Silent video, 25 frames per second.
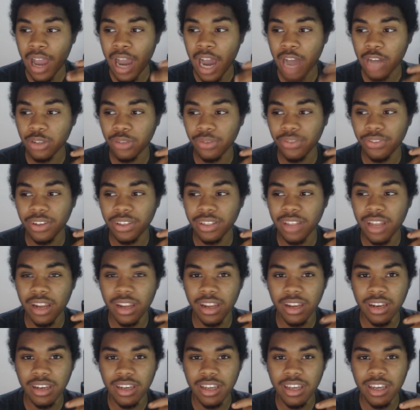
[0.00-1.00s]
I do think
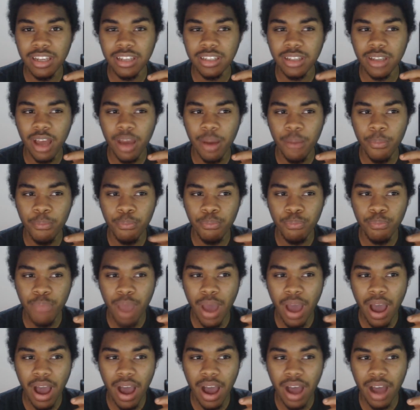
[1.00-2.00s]
that they need
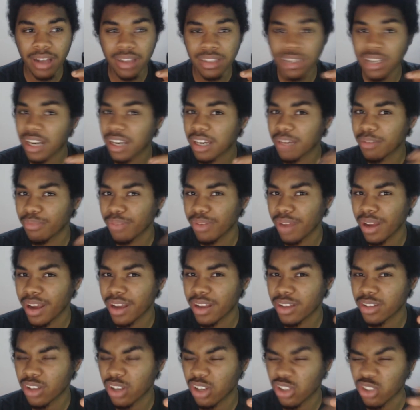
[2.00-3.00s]
better attacking
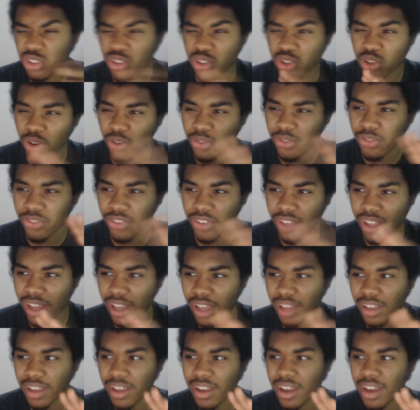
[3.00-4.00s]
players, because I just don't feel
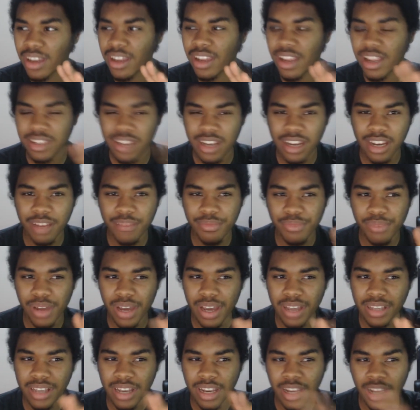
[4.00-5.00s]
like their attacking
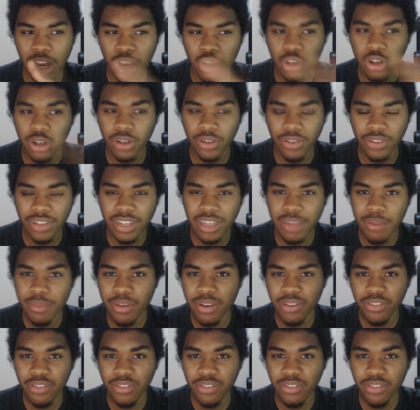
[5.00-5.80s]
players are that good. I think their